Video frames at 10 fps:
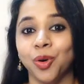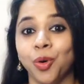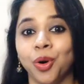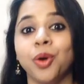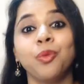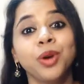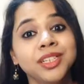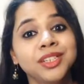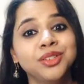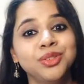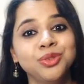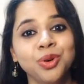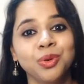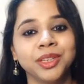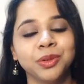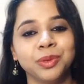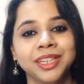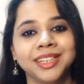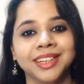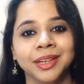Or what did you do over the
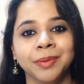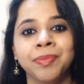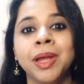weekend?